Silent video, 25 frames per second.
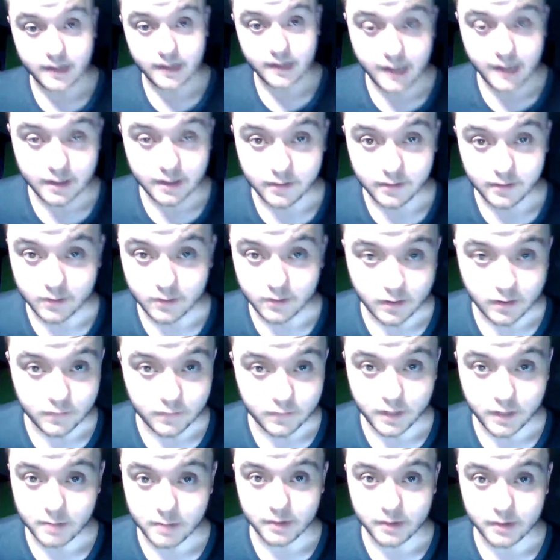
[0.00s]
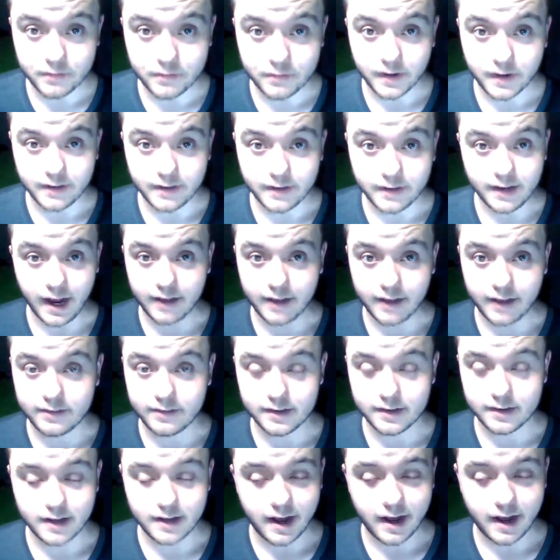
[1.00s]
Yeah, The Saw's Family is
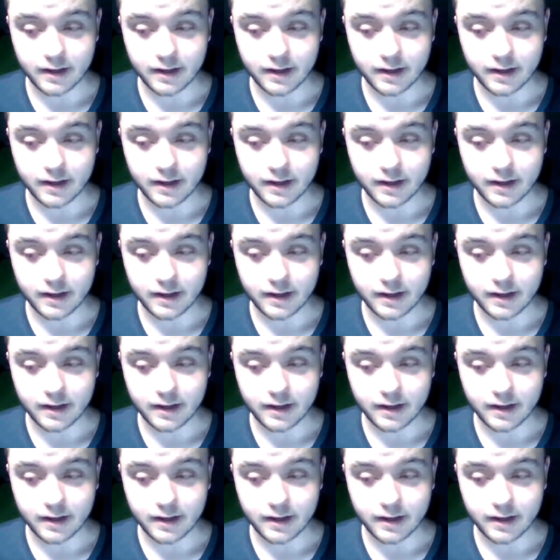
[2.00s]
fantastic.